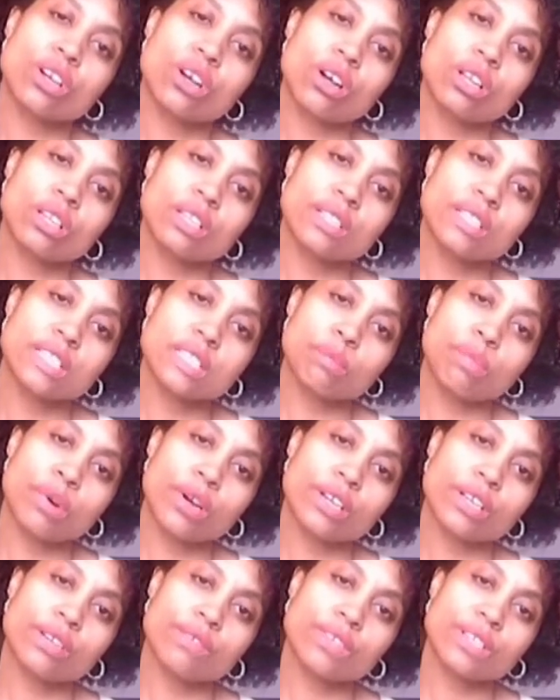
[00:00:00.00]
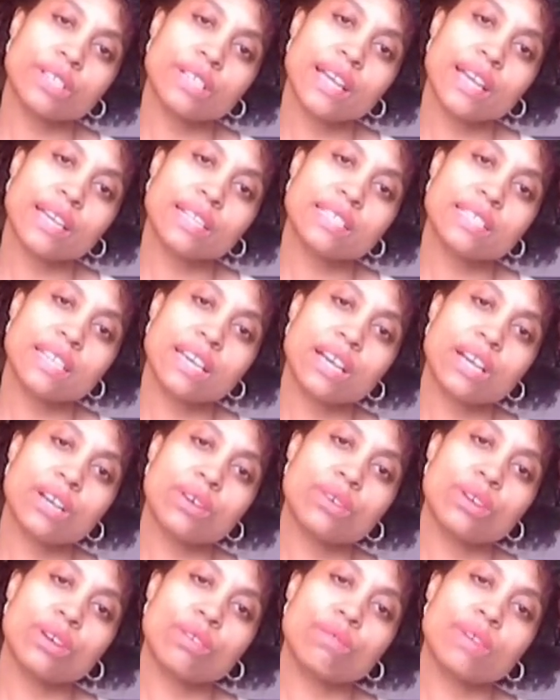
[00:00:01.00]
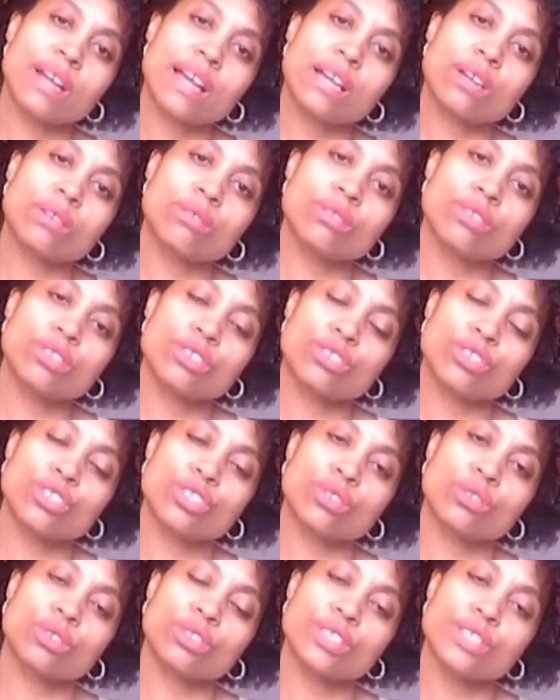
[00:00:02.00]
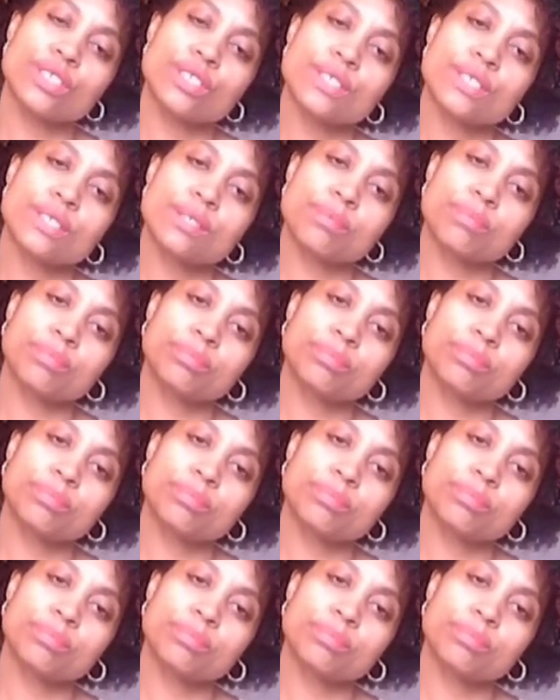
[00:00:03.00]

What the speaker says: all of this part of your neck down around your shoulders.